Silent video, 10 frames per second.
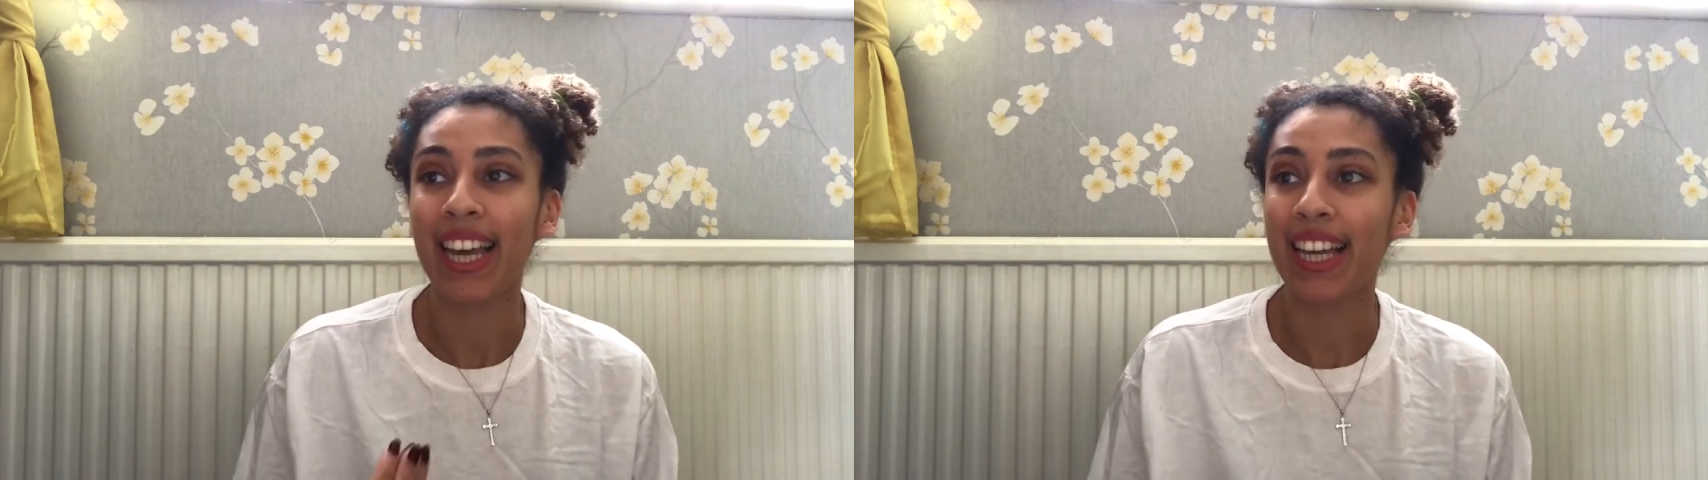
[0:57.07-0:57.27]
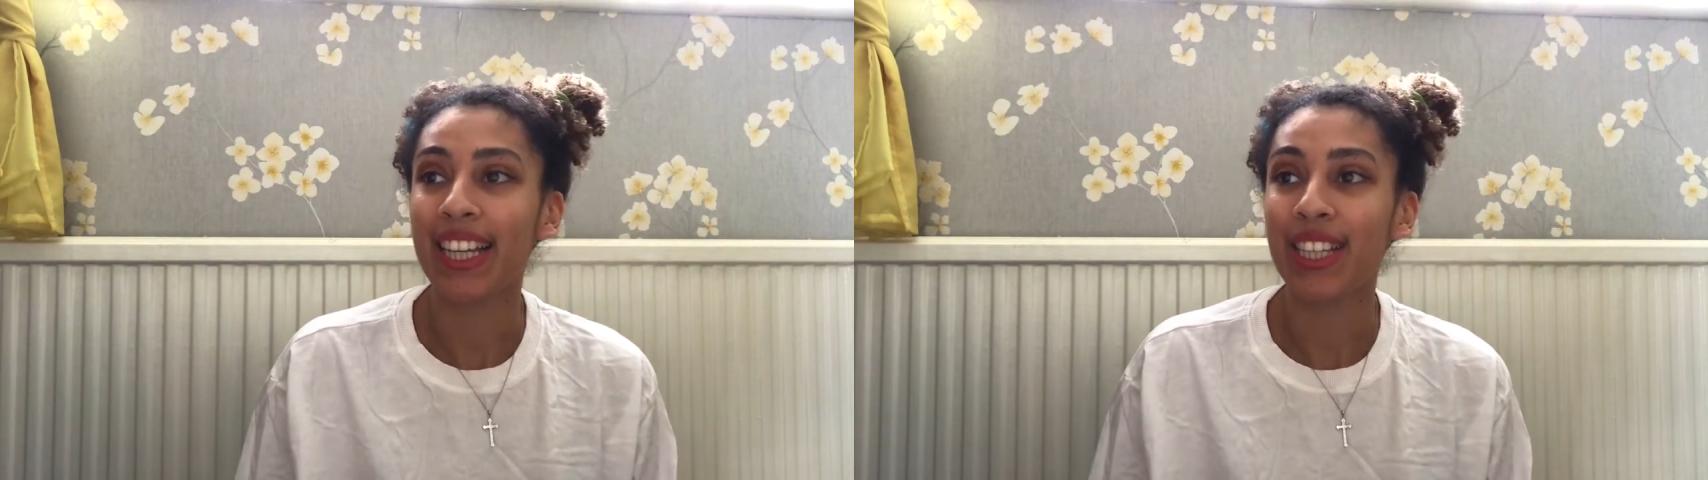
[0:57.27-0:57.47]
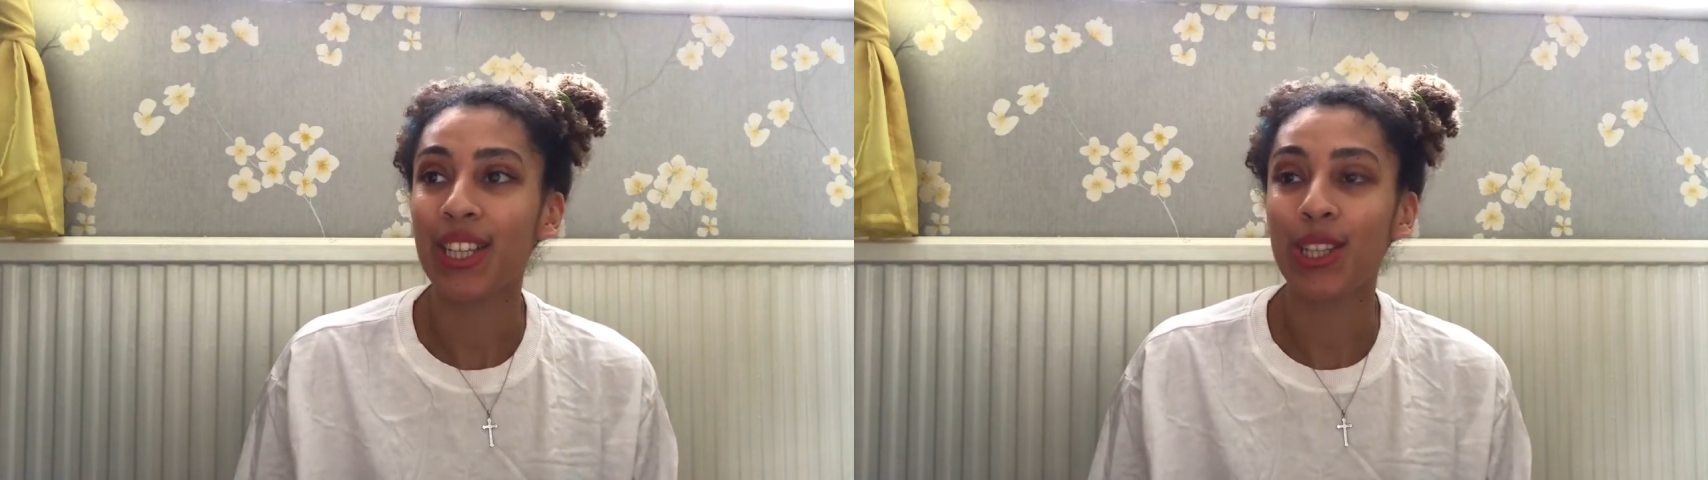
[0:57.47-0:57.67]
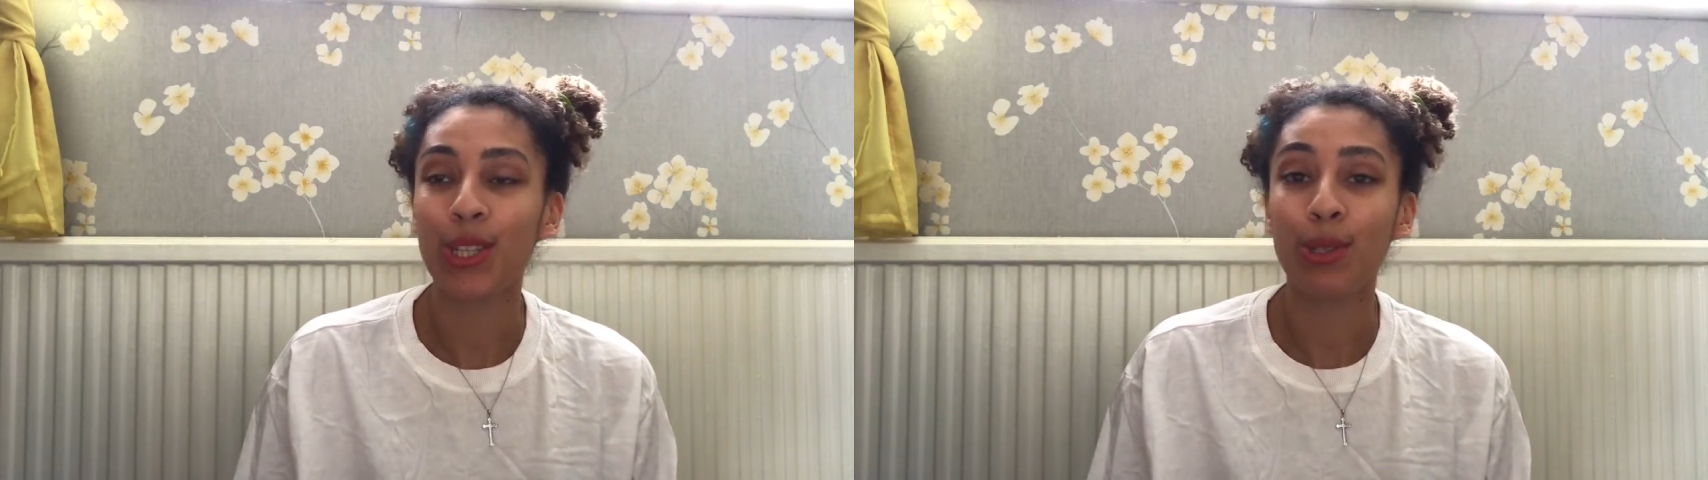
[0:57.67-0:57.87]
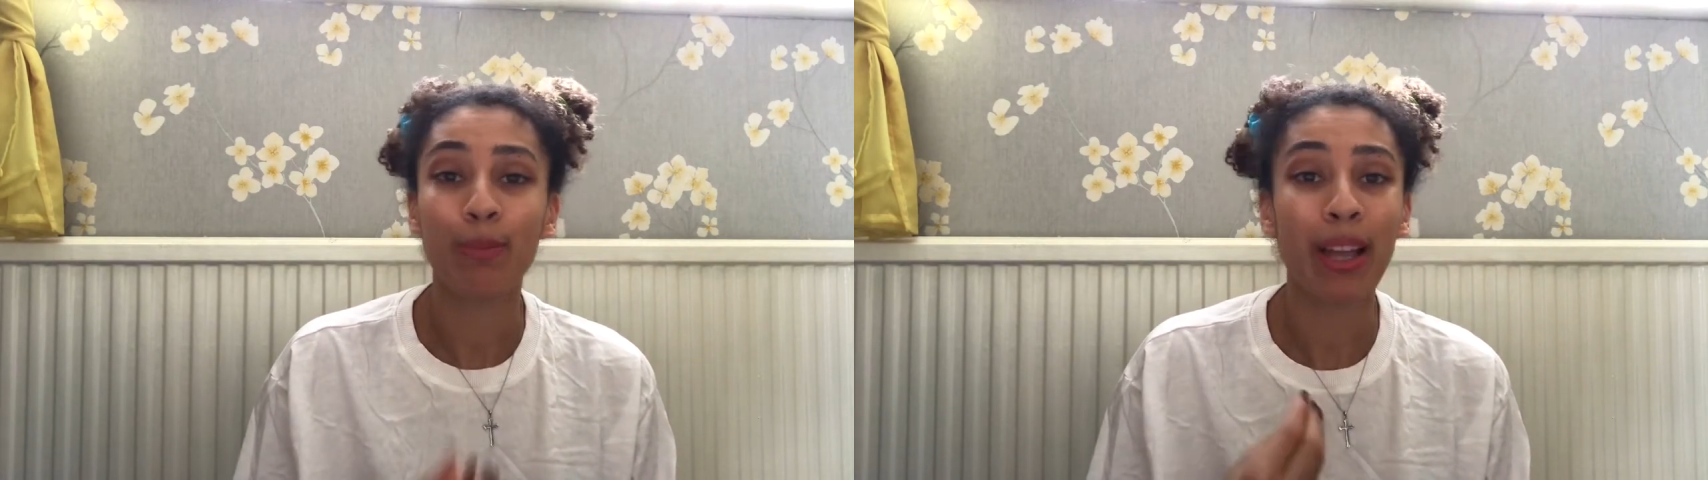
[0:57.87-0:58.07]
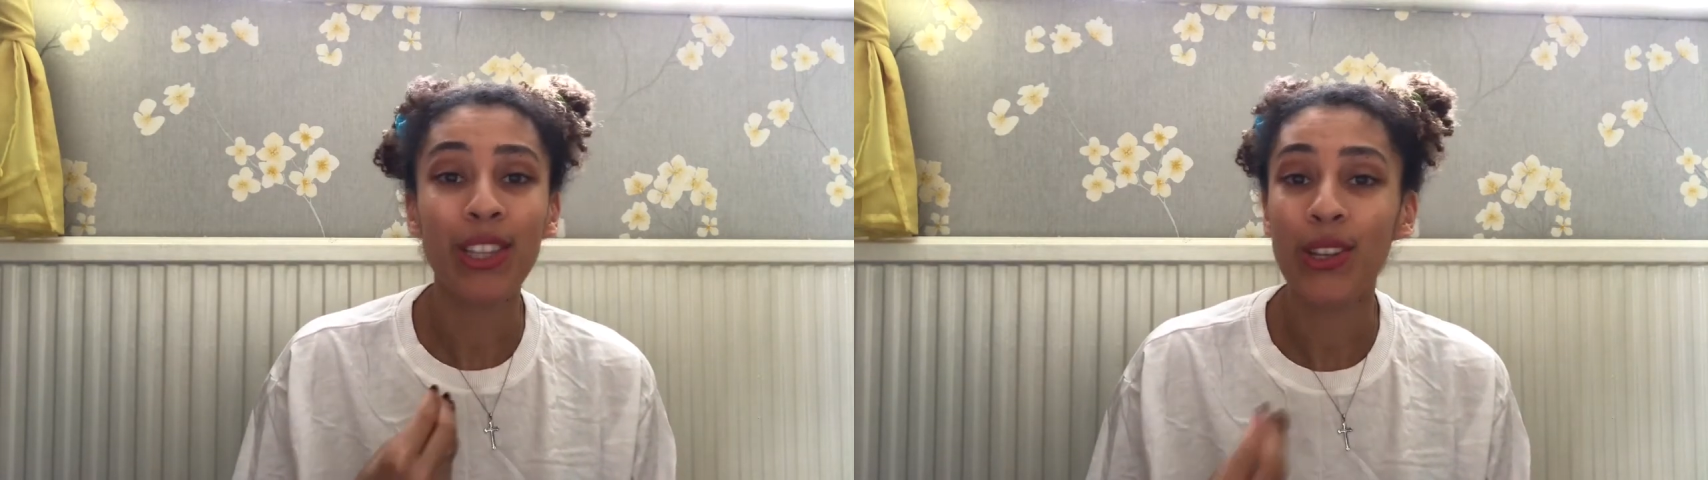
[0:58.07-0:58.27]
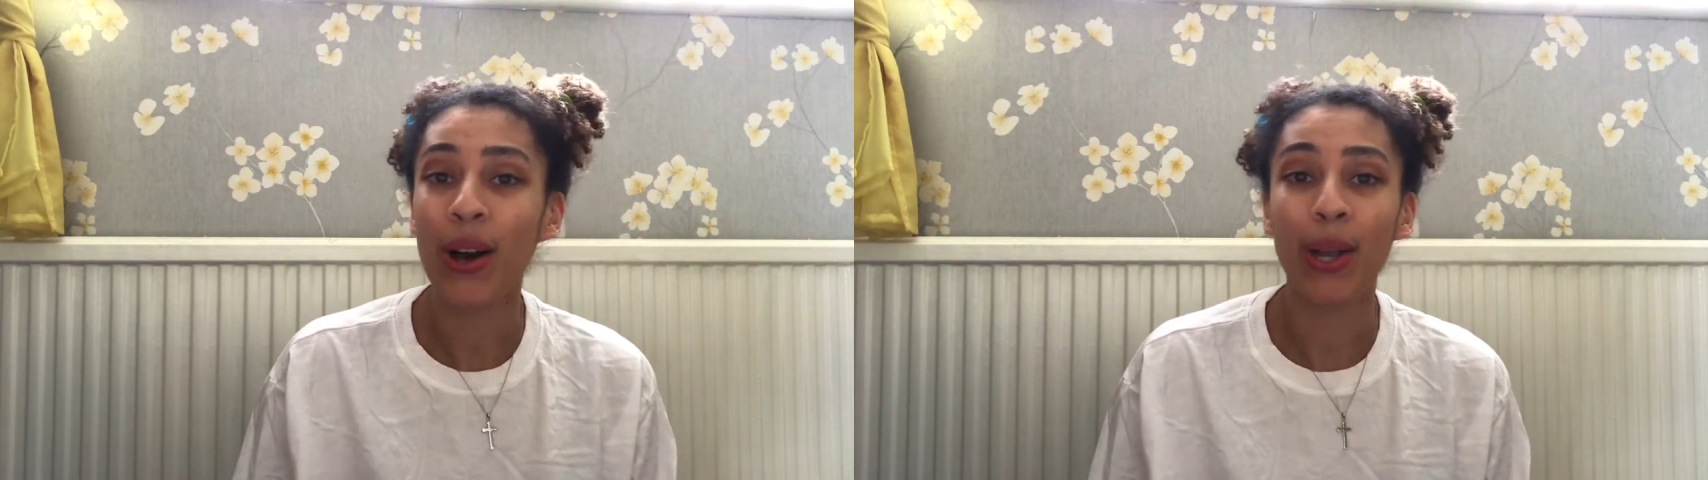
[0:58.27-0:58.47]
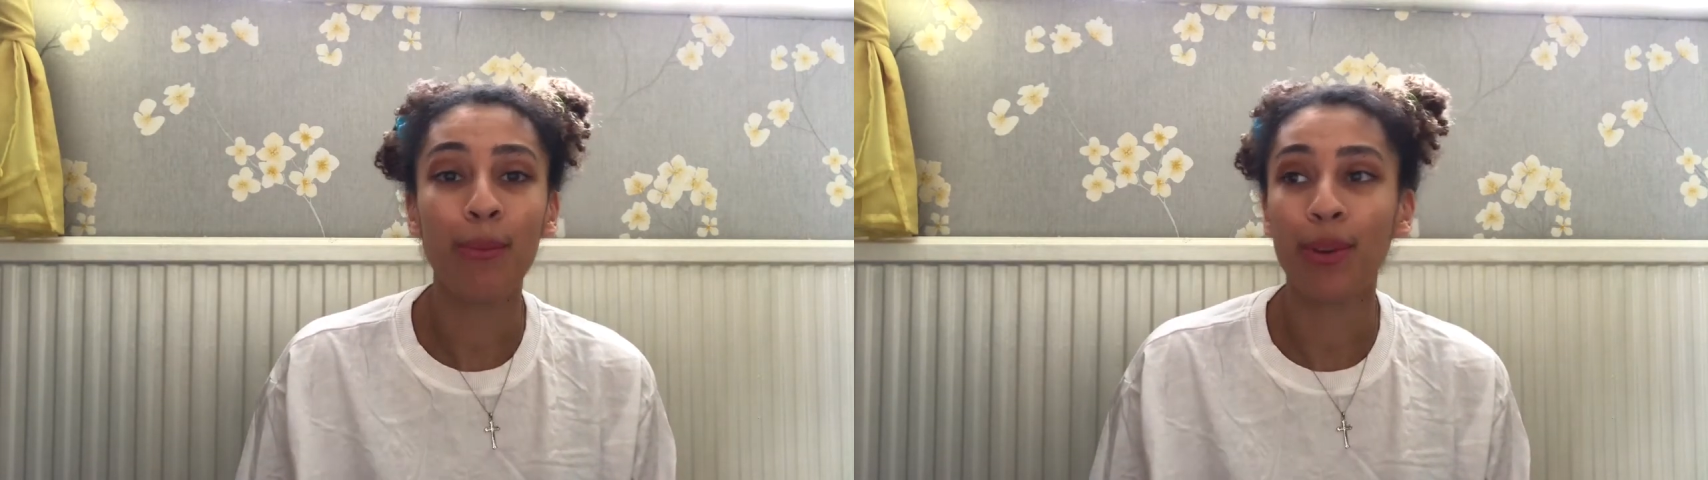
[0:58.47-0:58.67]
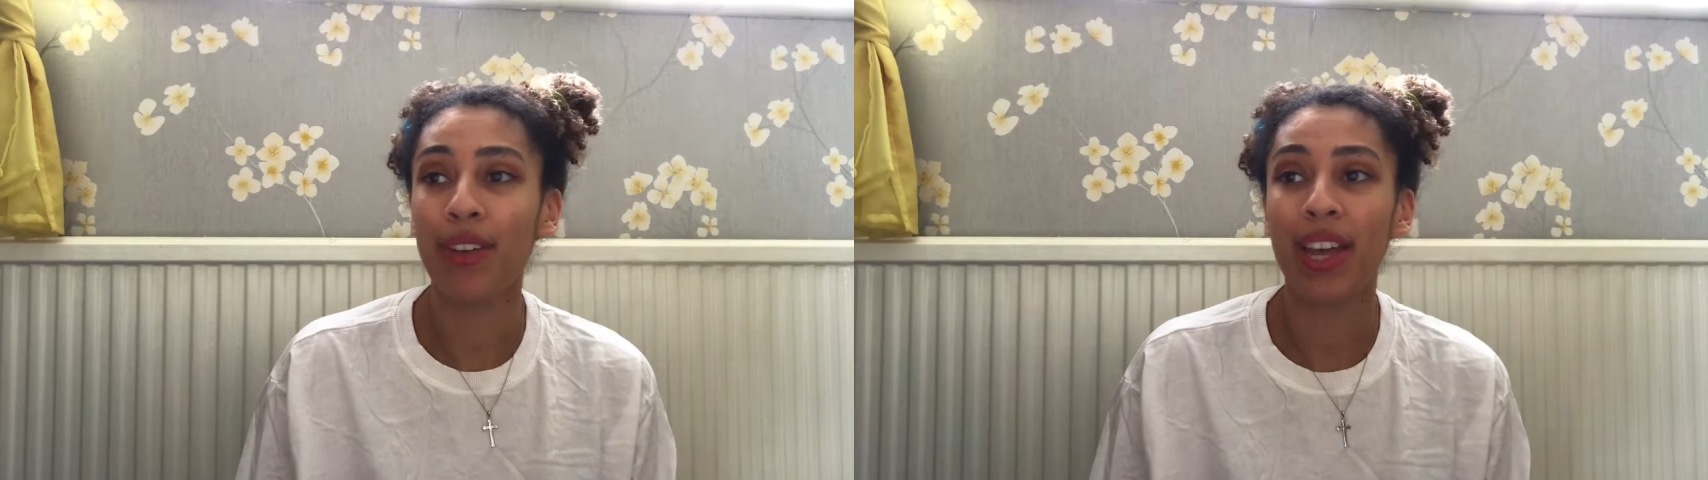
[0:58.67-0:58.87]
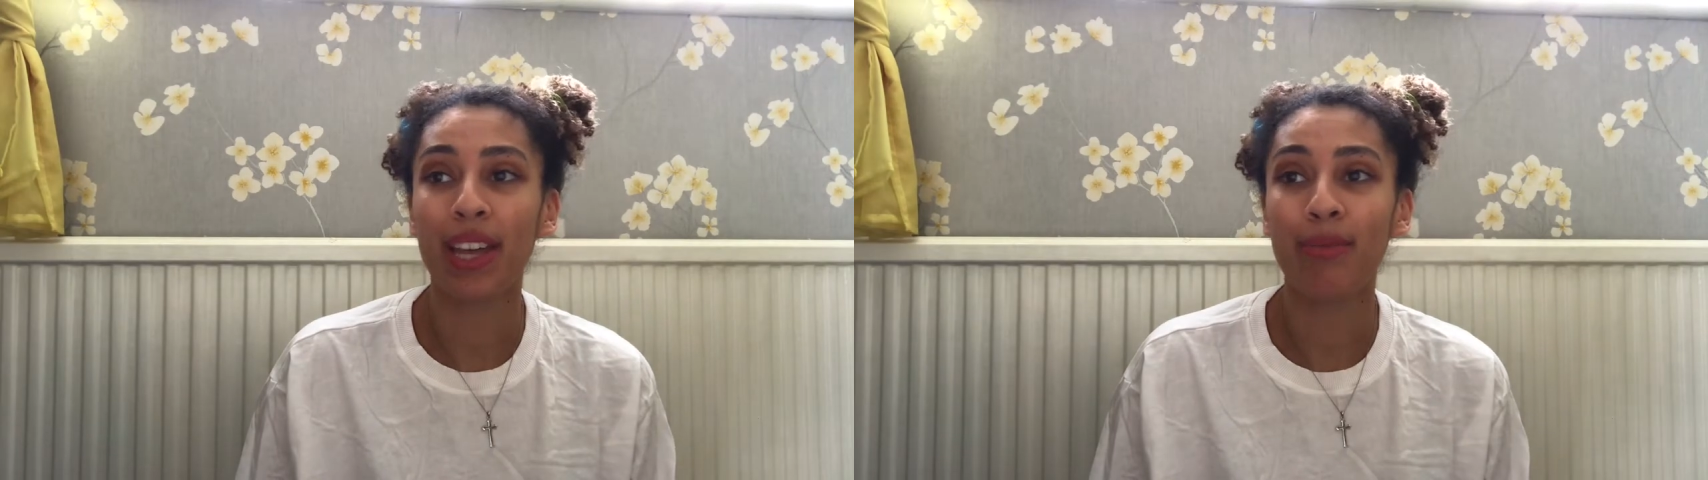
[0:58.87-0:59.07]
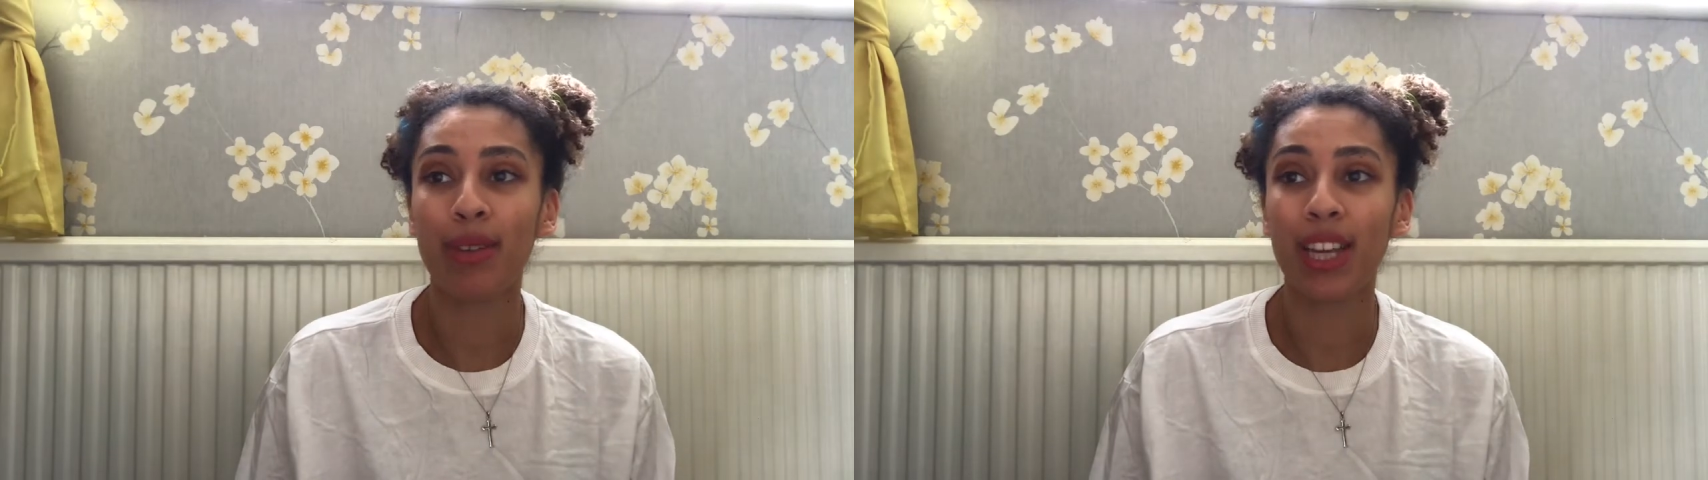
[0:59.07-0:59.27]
is to spend time with him,